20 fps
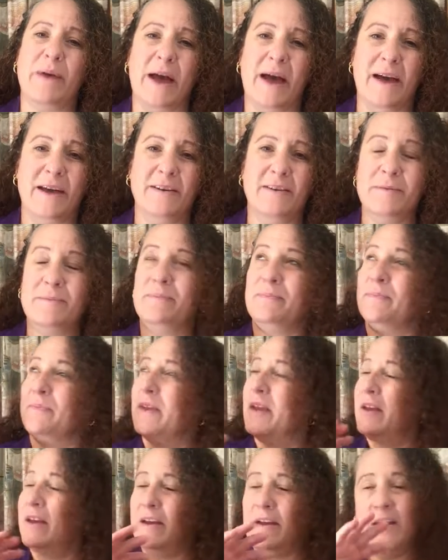bed,
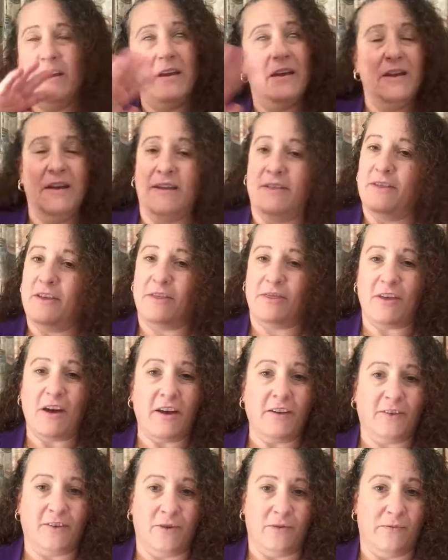the
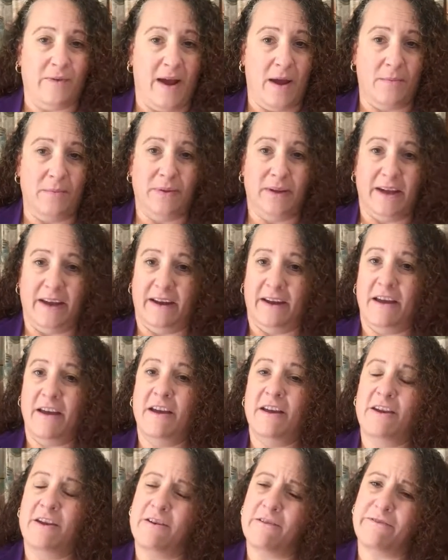thoughts are rambling,
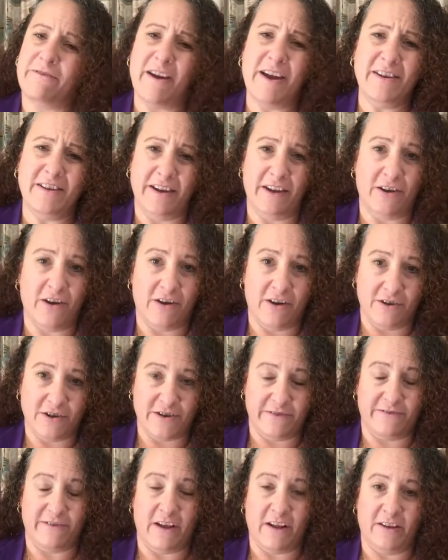you're finding it hard
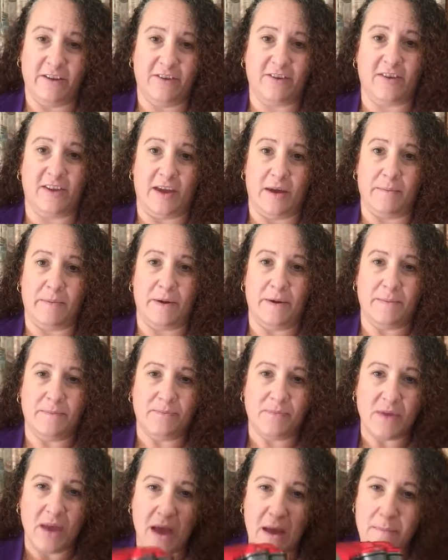to fall asleep.
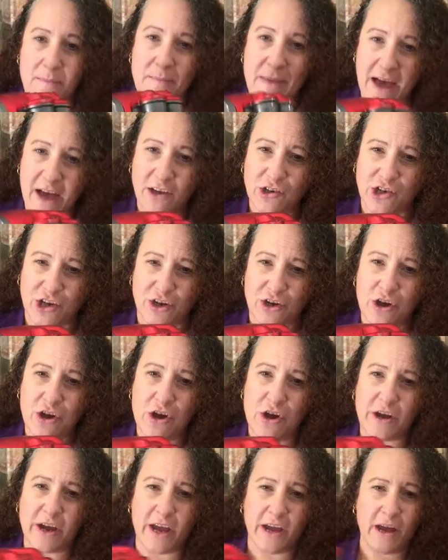Imagine
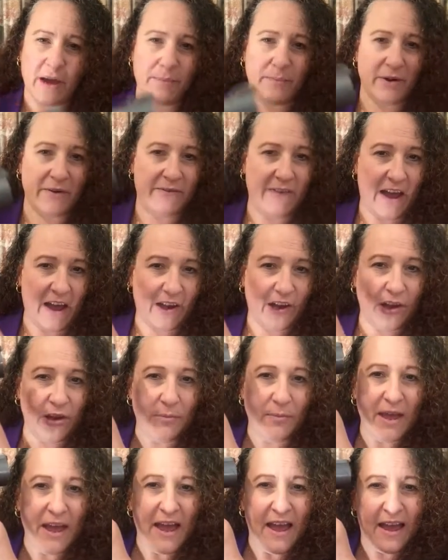hooking up your
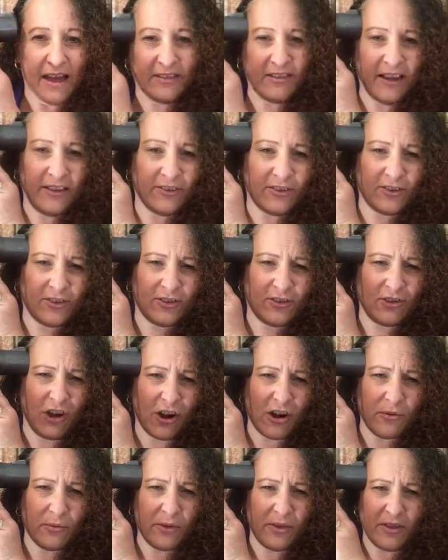vacuum, and let's
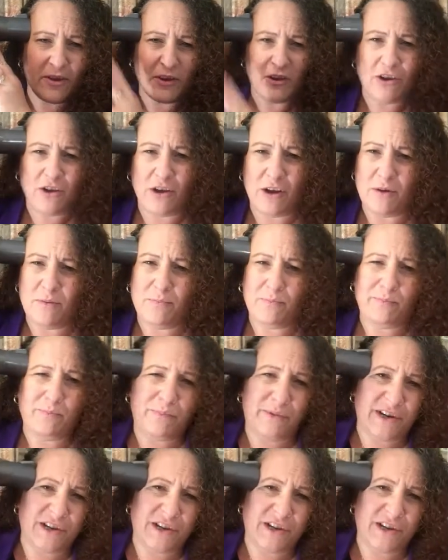start with a good